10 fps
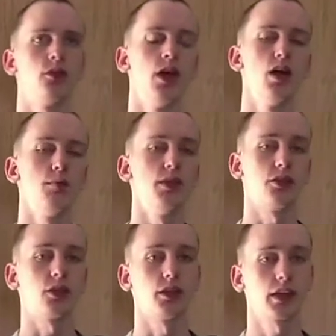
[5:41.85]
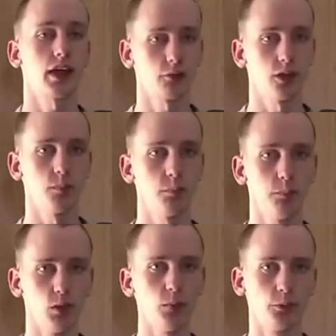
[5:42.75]
it means it can carry
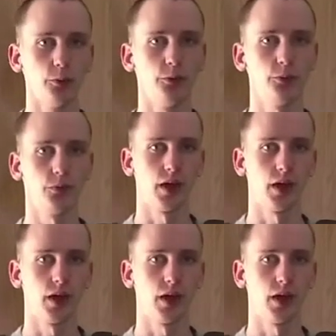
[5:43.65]
bulletproof